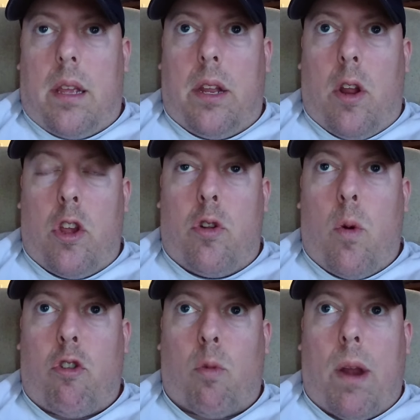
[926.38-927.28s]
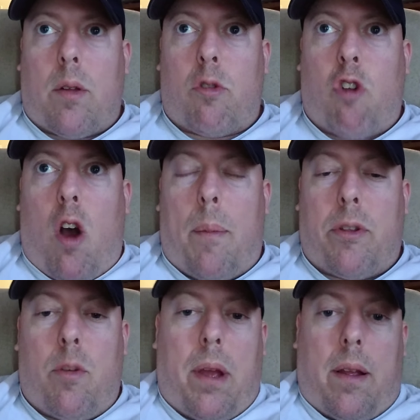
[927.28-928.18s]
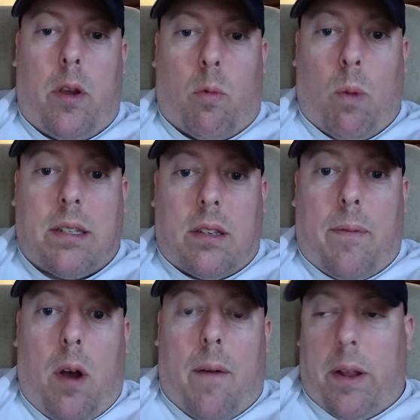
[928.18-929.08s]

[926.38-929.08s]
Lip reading: you do at your regular job, but you can write stuff off.